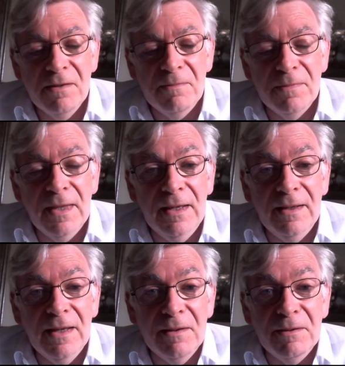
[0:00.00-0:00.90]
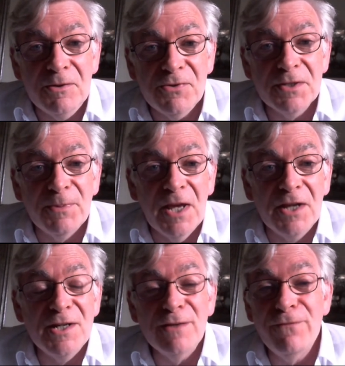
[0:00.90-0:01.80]

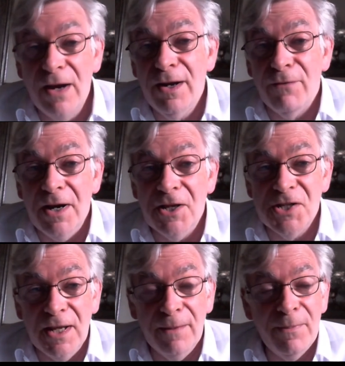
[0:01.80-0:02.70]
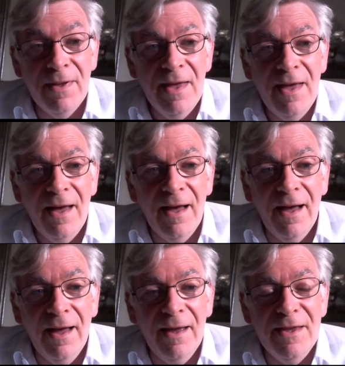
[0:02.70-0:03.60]
Transportation is very, very cheap.
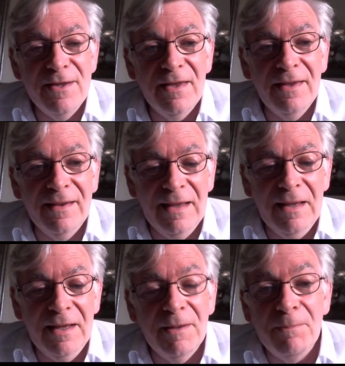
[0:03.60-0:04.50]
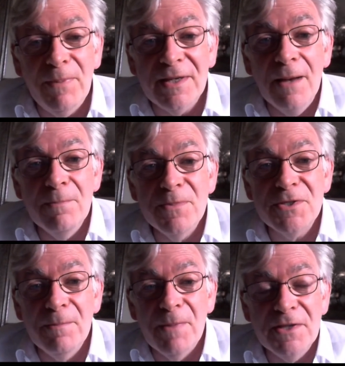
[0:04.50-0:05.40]
It becomes
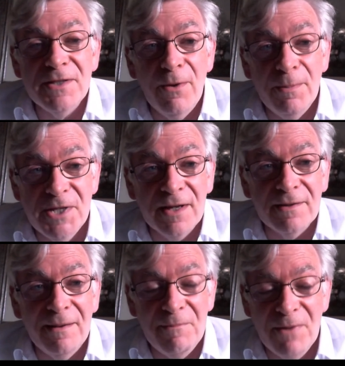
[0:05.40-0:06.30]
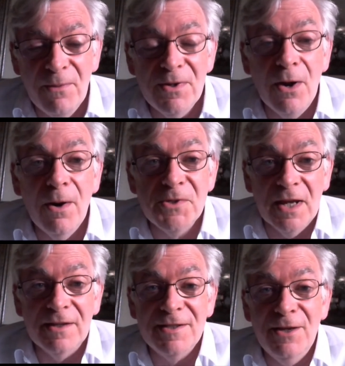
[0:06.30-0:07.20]
almost no object.
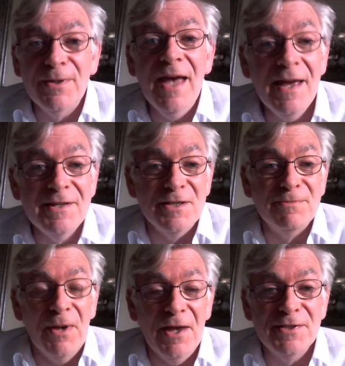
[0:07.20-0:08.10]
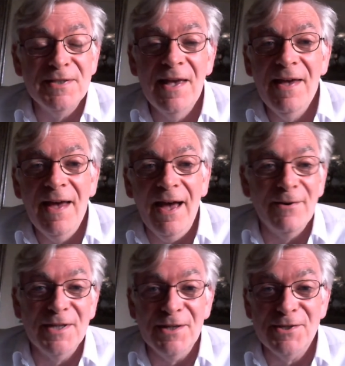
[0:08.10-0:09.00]
You can disperse
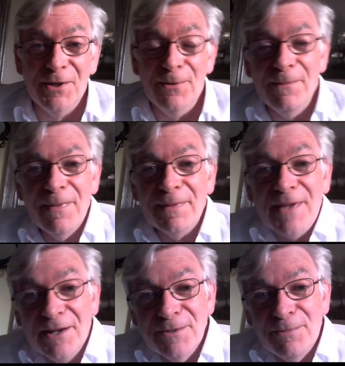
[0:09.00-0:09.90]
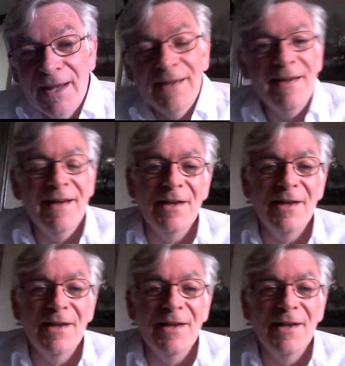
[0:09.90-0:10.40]
out into Canterbury and